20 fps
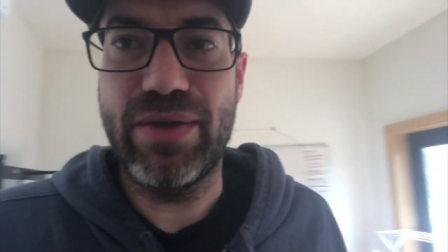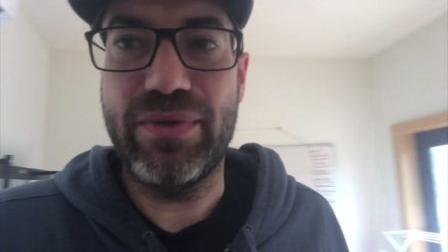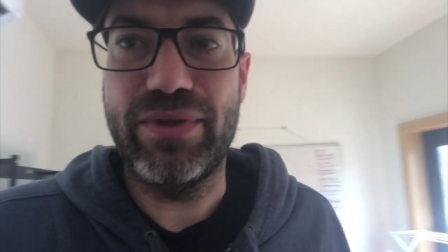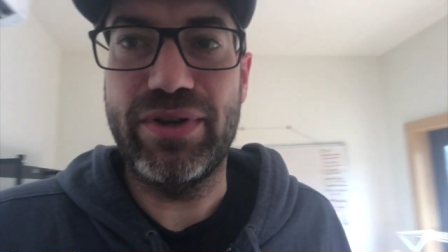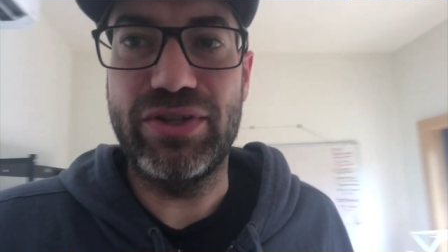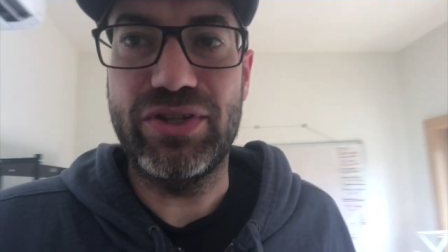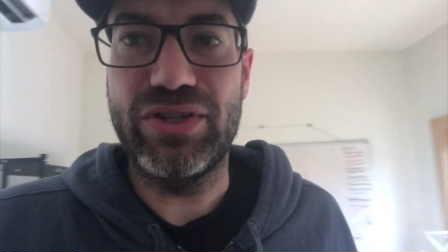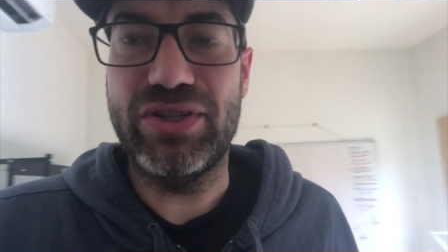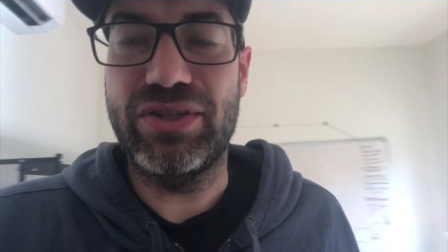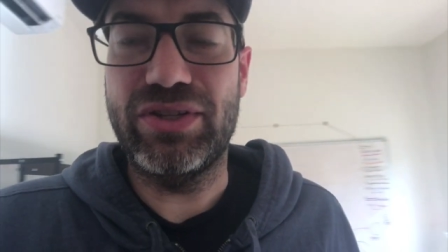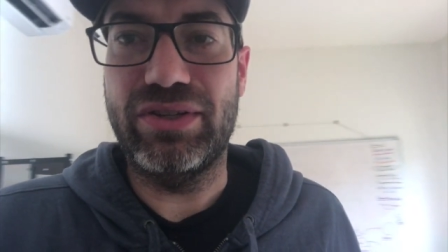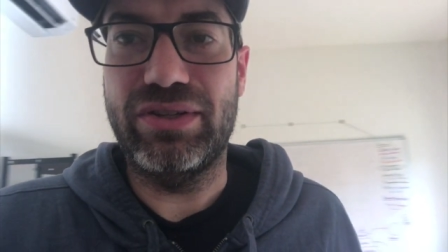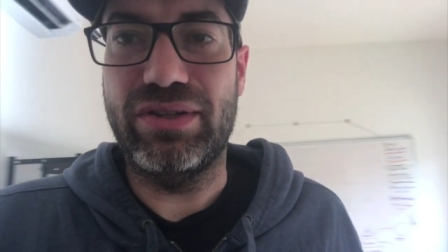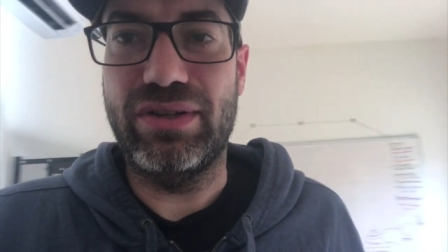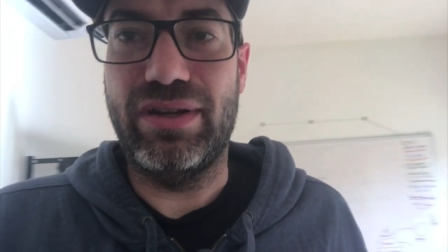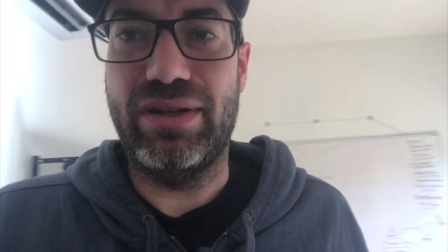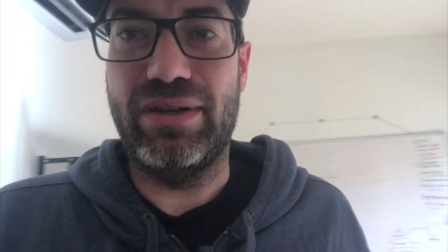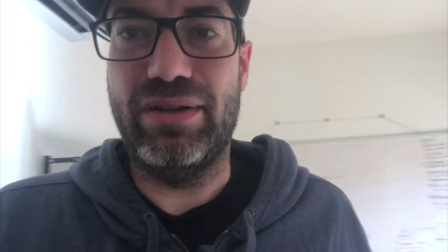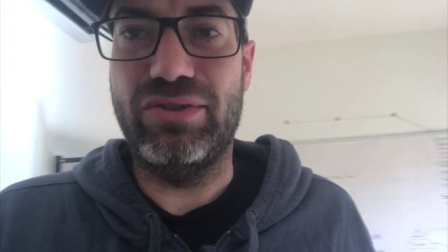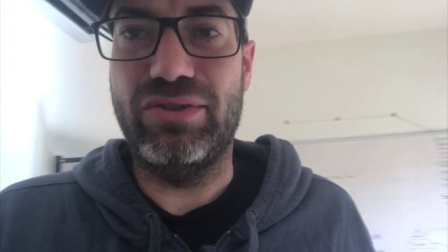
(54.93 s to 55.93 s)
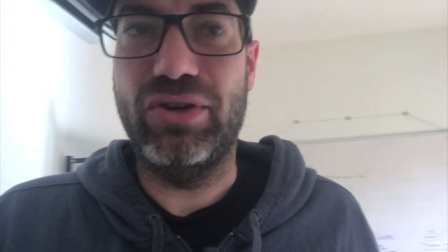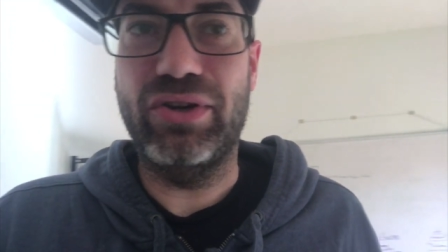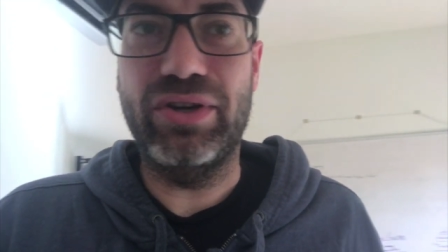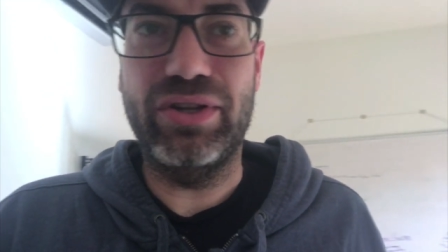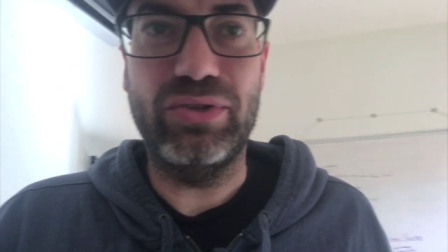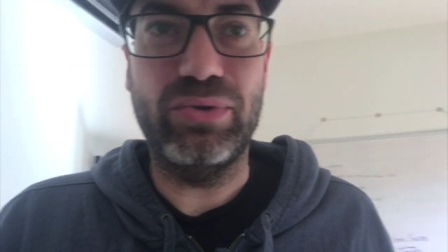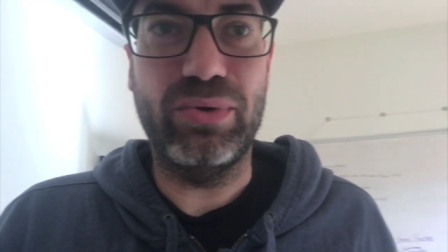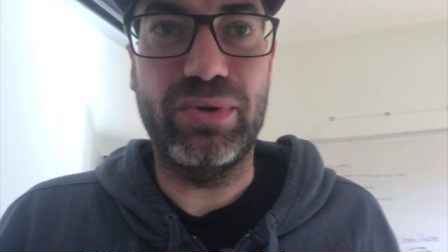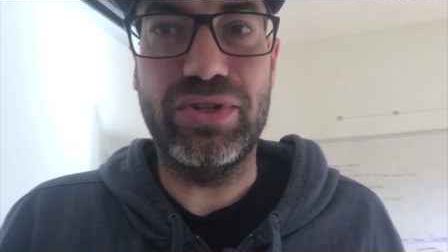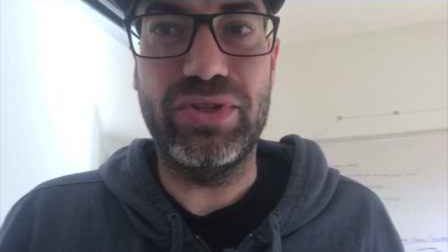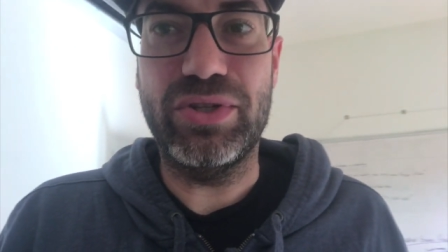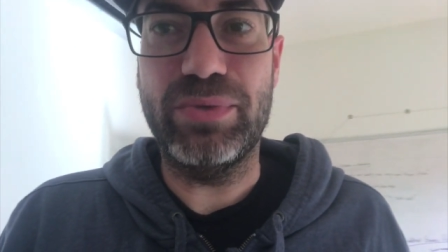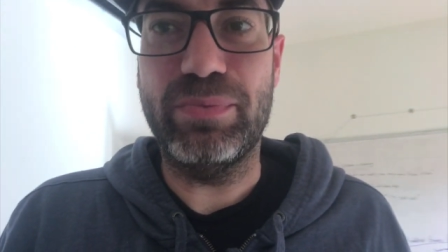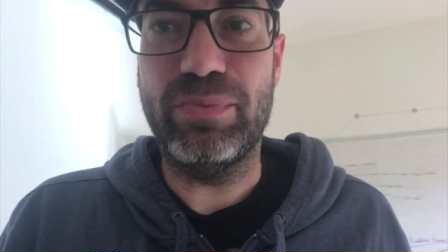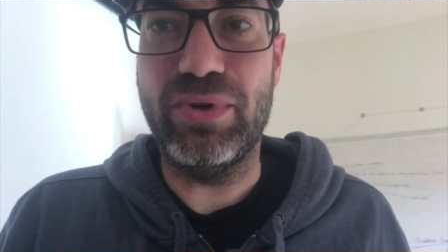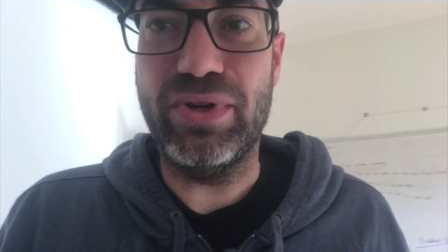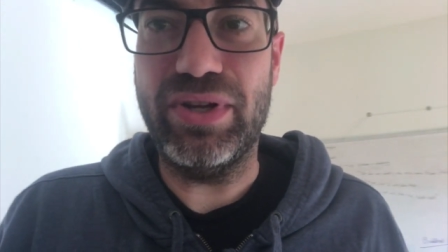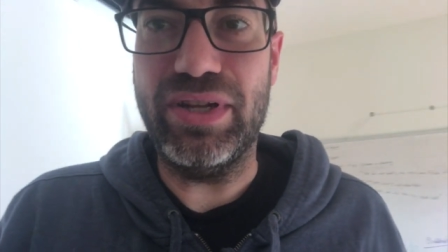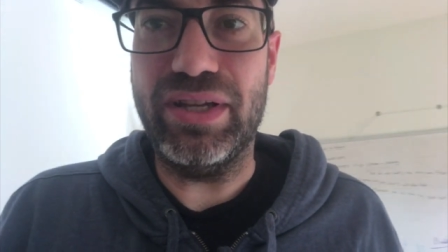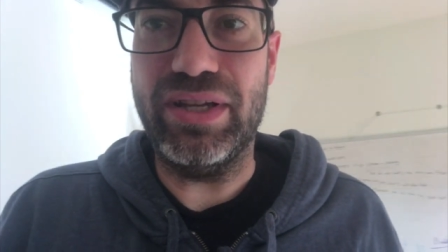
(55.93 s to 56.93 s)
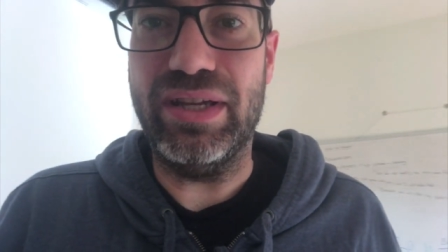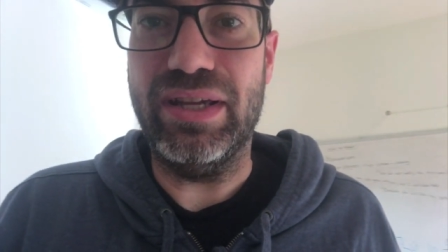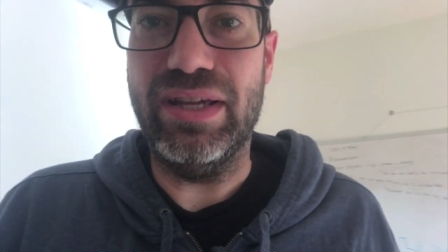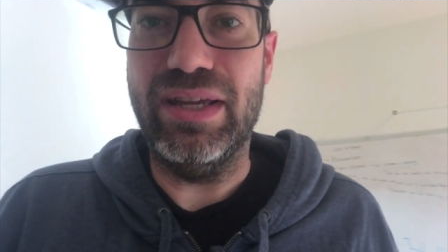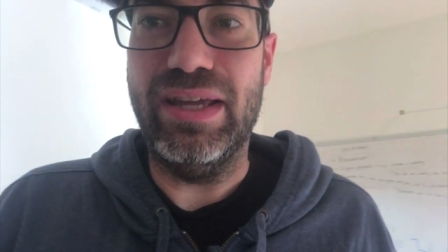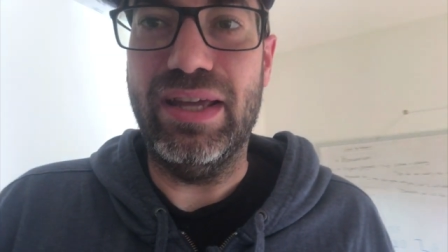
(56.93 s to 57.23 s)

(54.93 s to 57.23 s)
that it's uh, turning towards spring,